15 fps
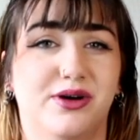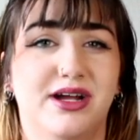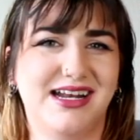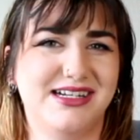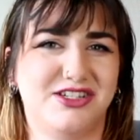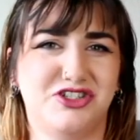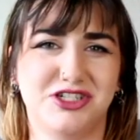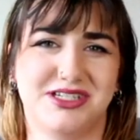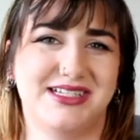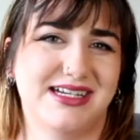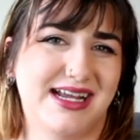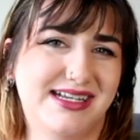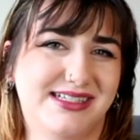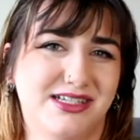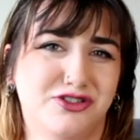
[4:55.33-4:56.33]
And it's just
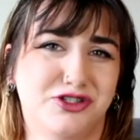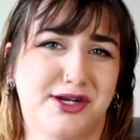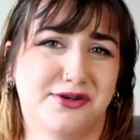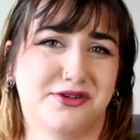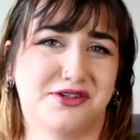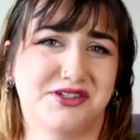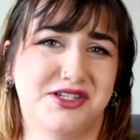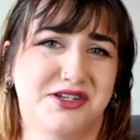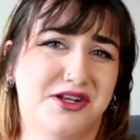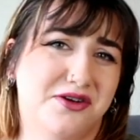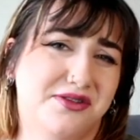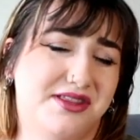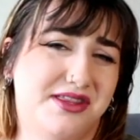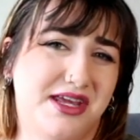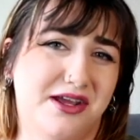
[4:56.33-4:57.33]
nice in general to
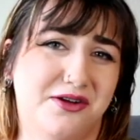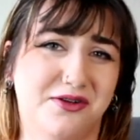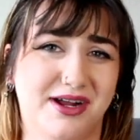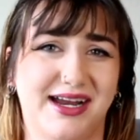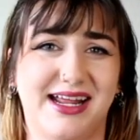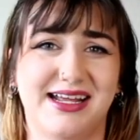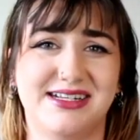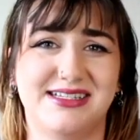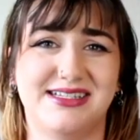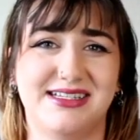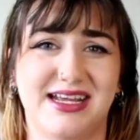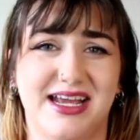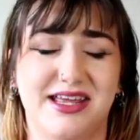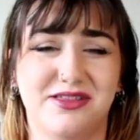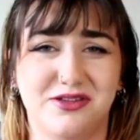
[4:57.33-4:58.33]
know that the
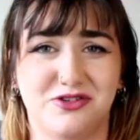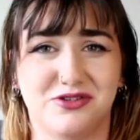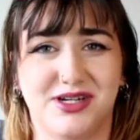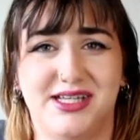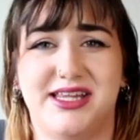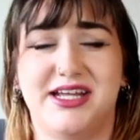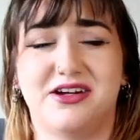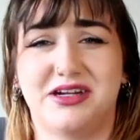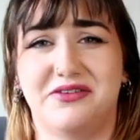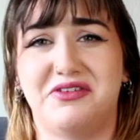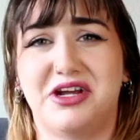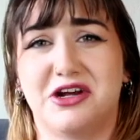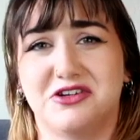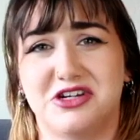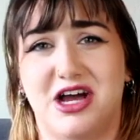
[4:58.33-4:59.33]
ingredients in the treat that you're
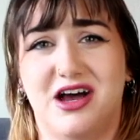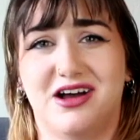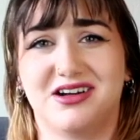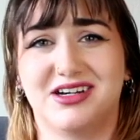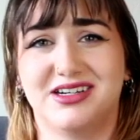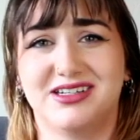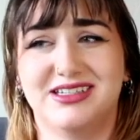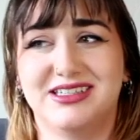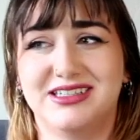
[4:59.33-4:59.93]
giving your dog